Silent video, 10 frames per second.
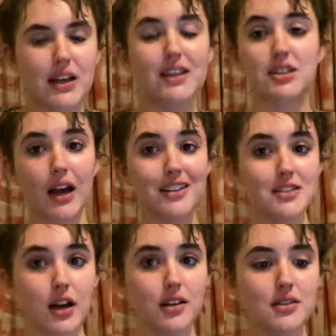Like, it's kind of
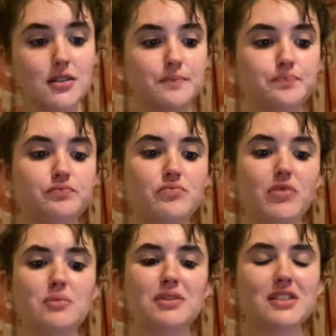sucks,
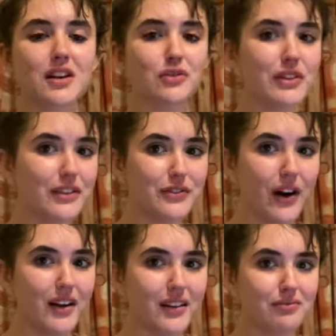but it's kind of really
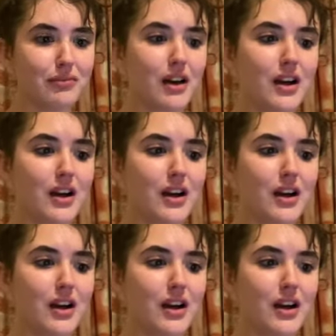fun.